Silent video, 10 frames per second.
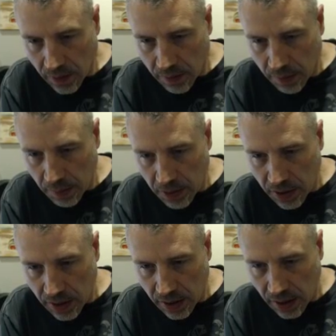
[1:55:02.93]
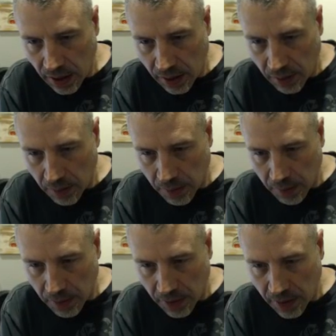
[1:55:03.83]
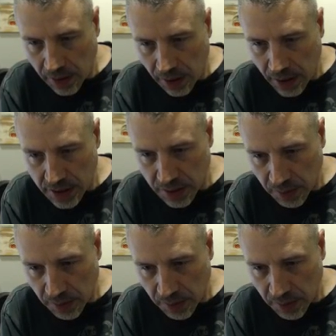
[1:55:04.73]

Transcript: Maybe you didn't. I don't remember. I just